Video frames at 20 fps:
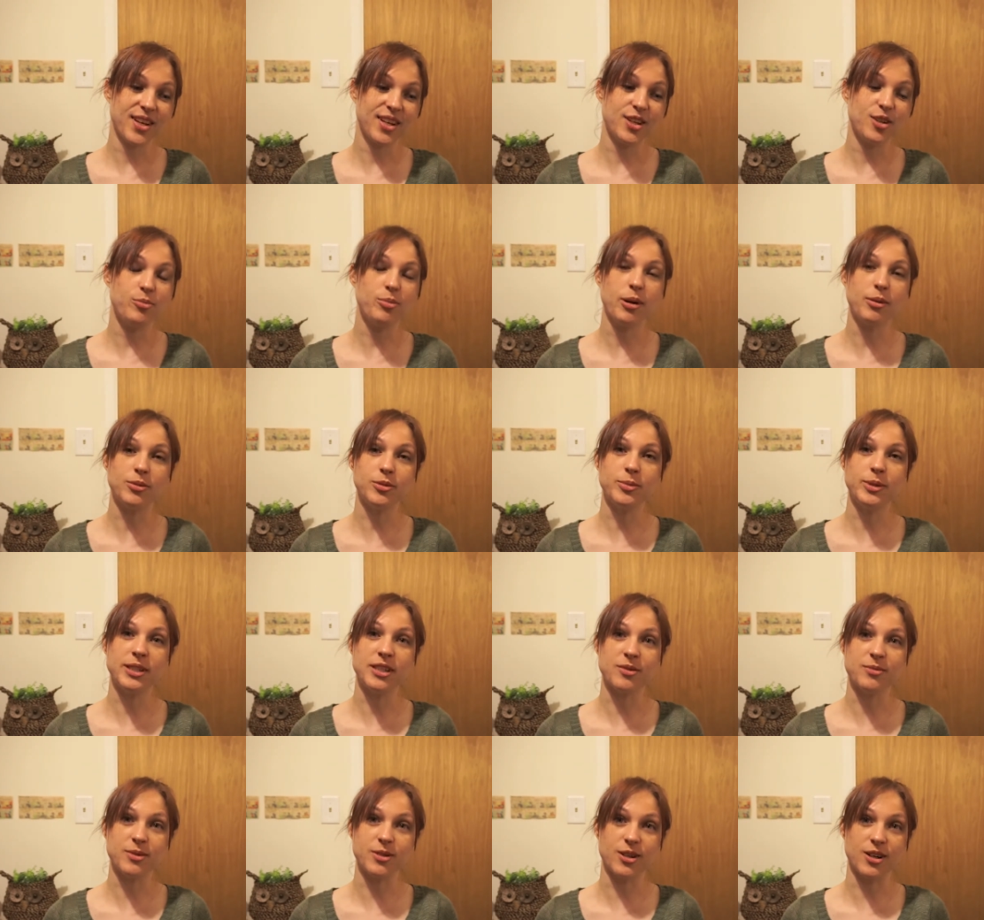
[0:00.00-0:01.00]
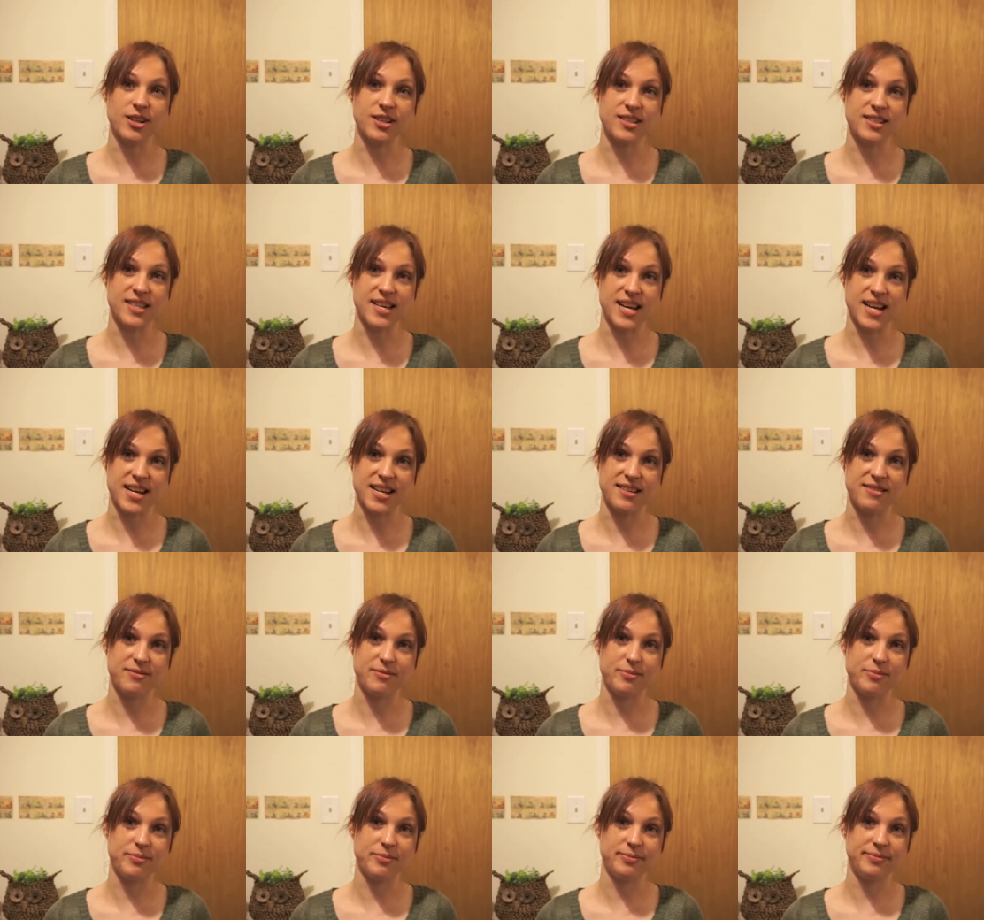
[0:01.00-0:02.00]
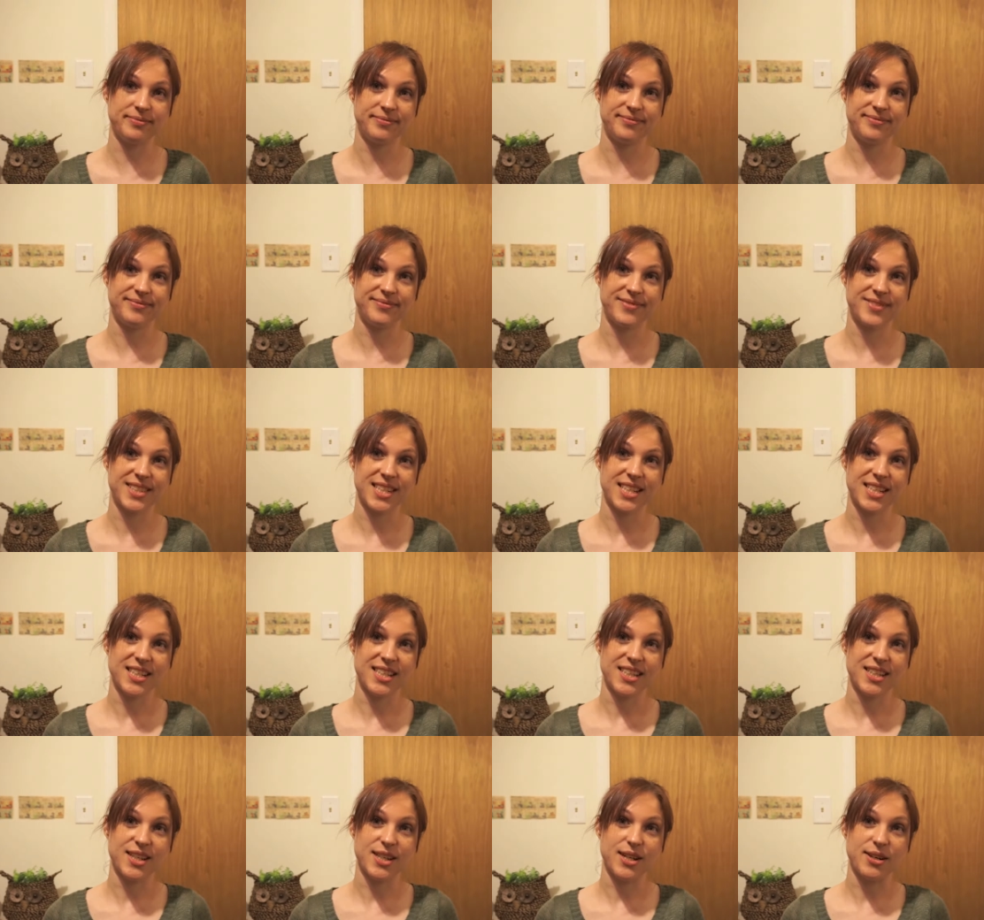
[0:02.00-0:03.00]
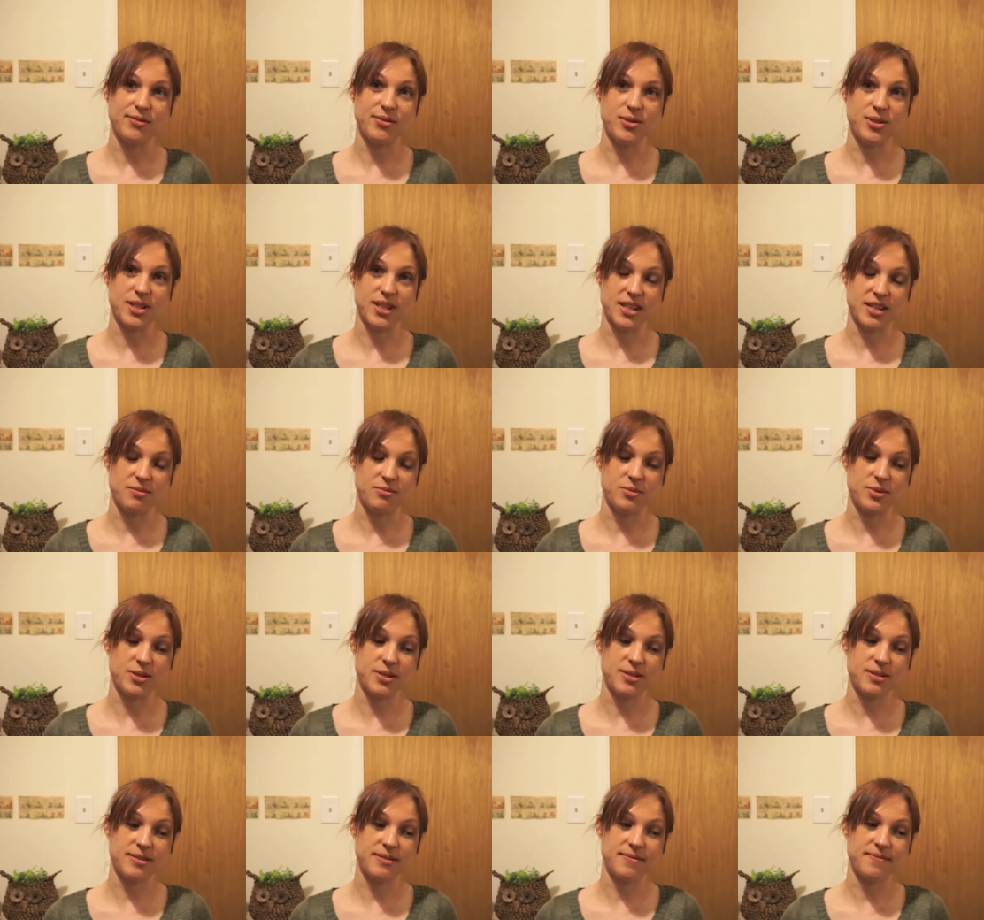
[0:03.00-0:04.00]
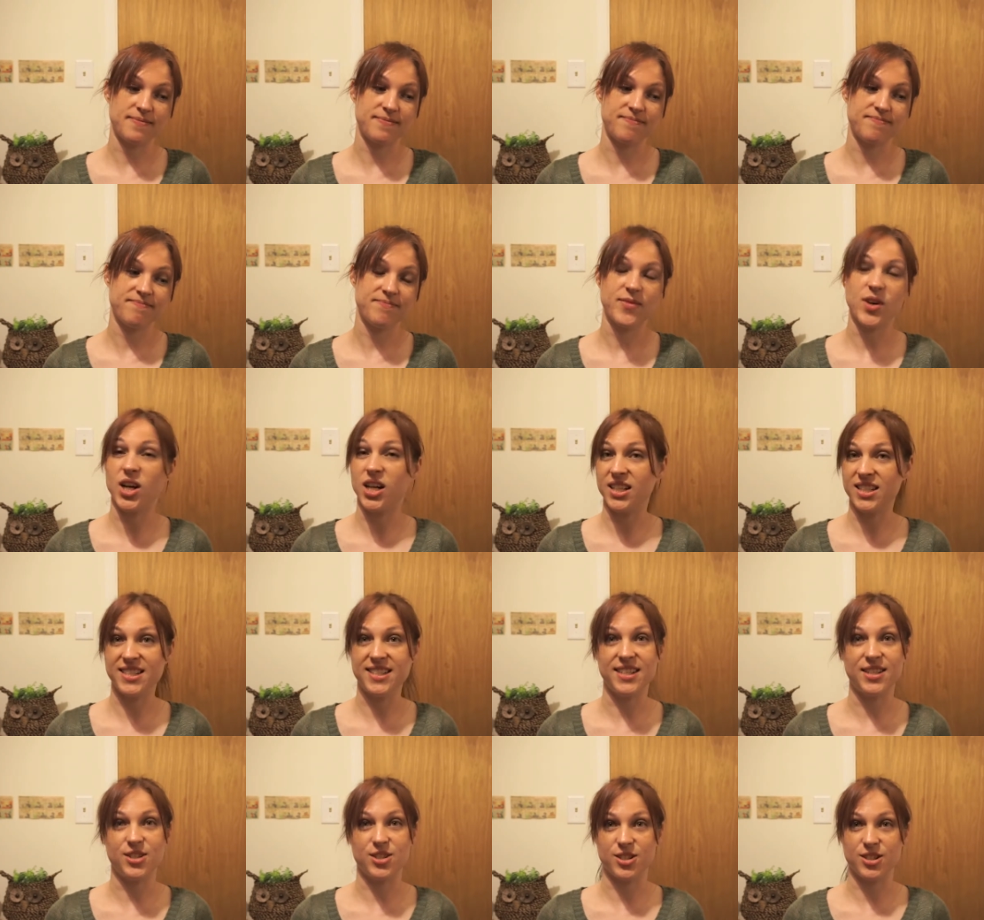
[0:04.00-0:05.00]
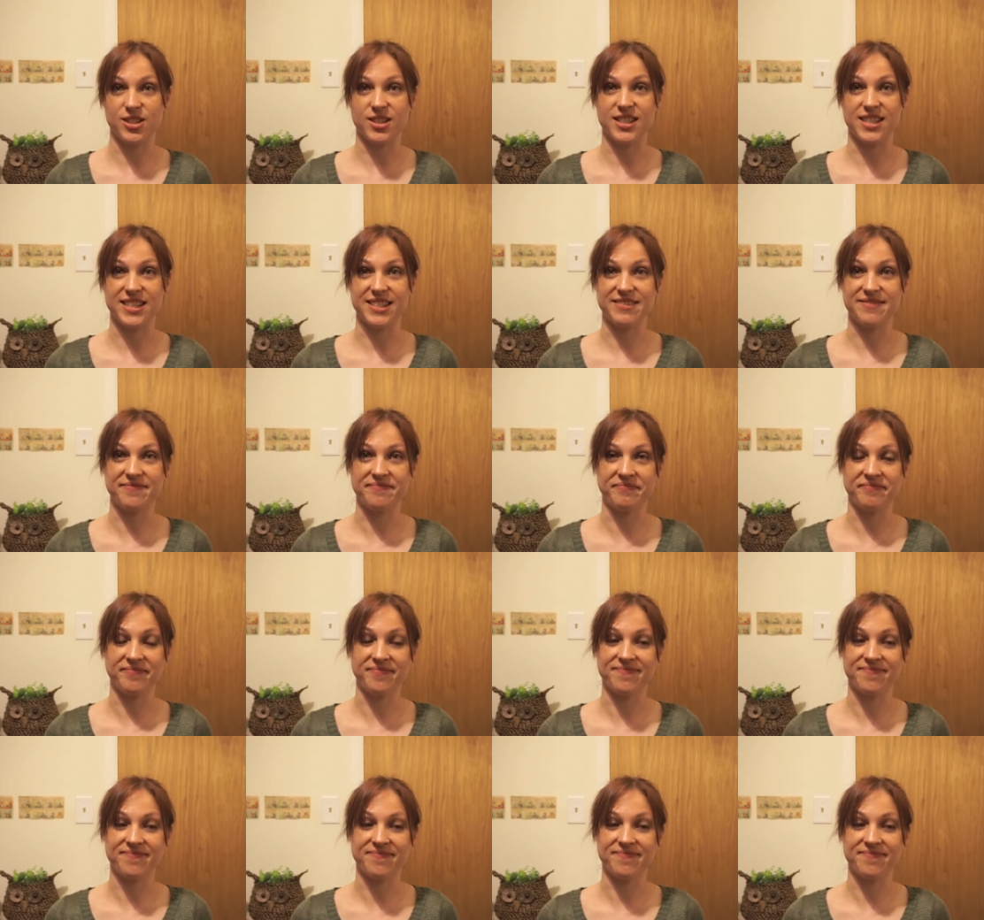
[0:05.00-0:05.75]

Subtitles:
You'll probably come across that a few times, unintentionally.